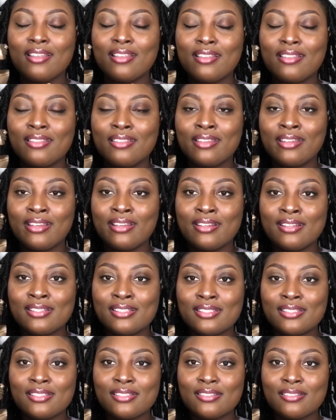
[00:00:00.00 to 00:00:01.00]
this
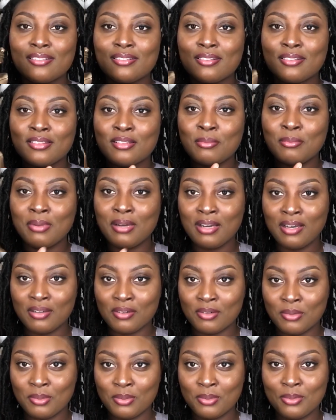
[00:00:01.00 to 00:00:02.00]
the
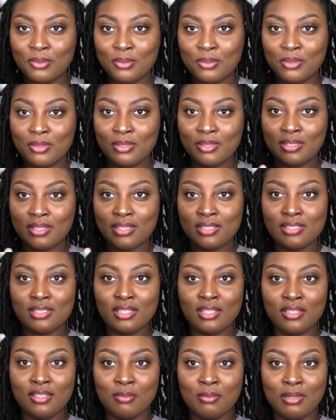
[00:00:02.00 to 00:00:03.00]
bottle Get into
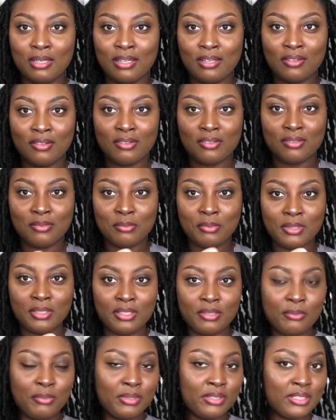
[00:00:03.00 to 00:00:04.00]
the bottle with,
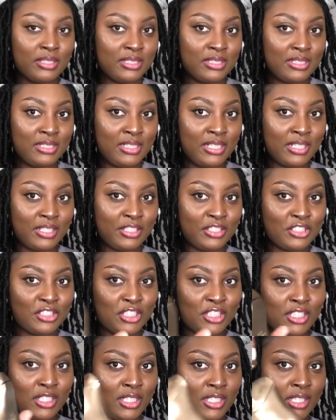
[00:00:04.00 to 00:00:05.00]
with the
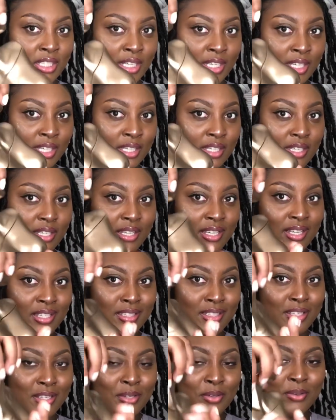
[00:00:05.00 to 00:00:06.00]
signature. Like,
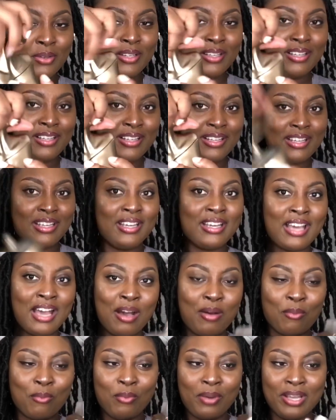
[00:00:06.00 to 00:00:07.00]
hello? It
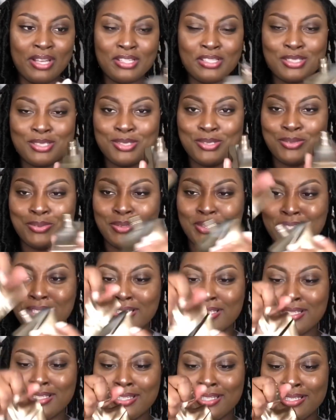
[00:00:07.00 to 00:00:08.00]
got weight to it,
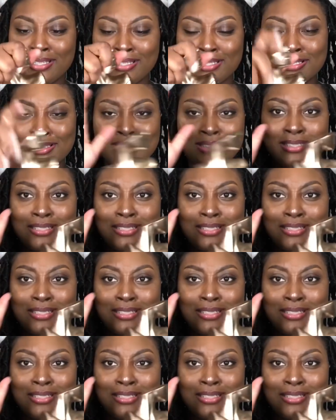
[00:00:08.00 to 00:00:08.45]
and